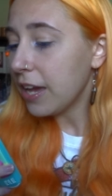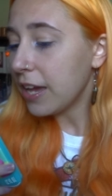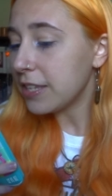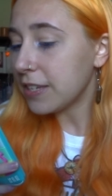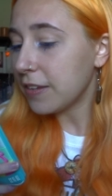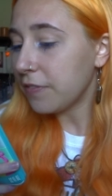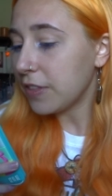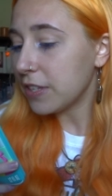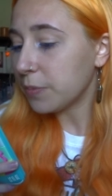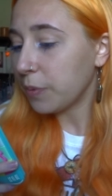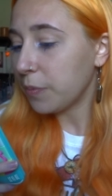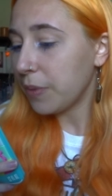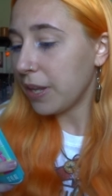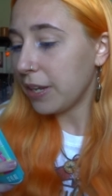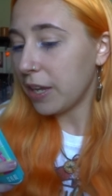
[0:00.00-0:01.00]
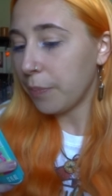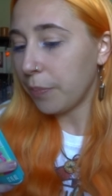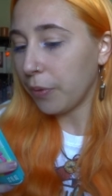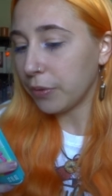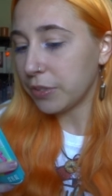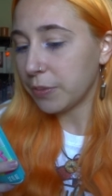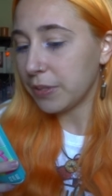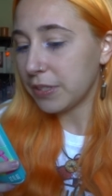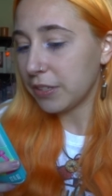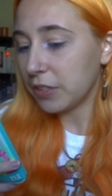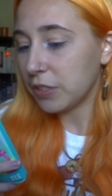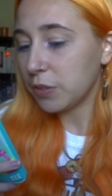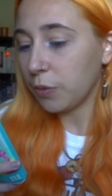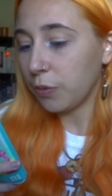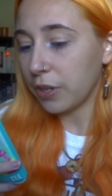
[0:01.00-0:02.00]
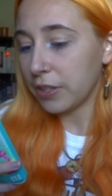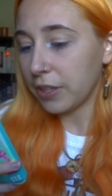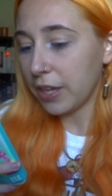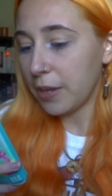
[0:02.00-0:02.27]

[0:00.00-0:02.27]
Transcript: as if this were merely a plot twist in a story that